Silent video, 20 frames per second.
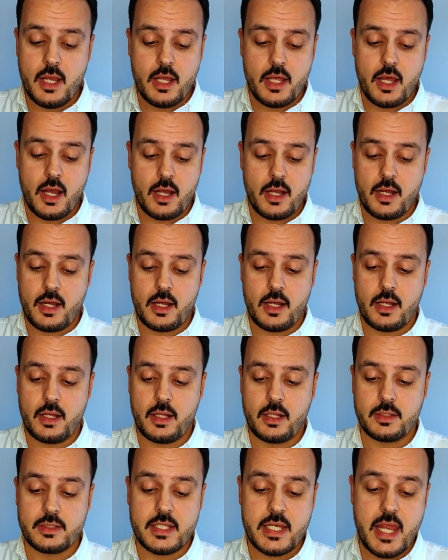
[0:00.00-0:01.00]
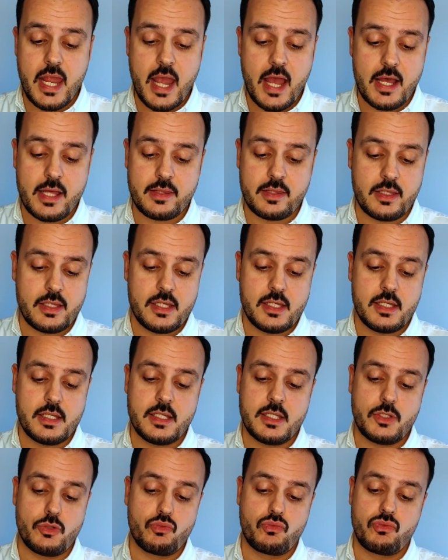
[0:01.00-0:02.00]
Dryad
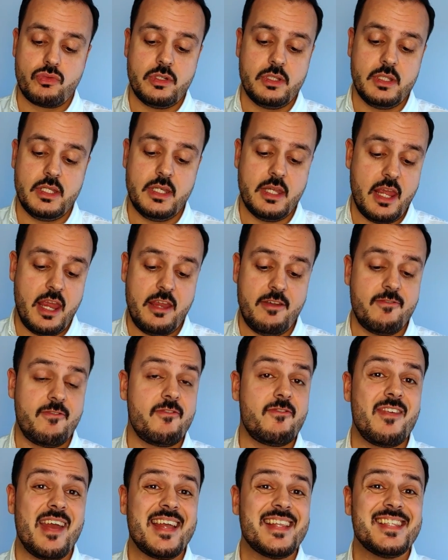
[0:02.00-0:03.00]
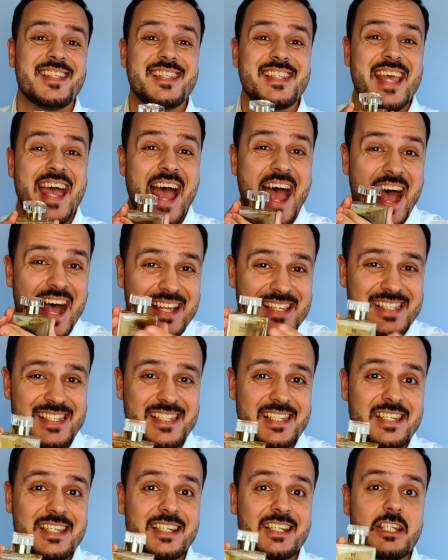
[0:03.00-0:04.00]
is really a
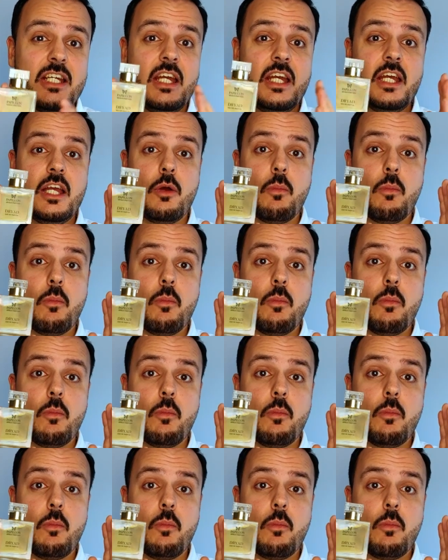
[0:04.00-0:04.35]
fantastic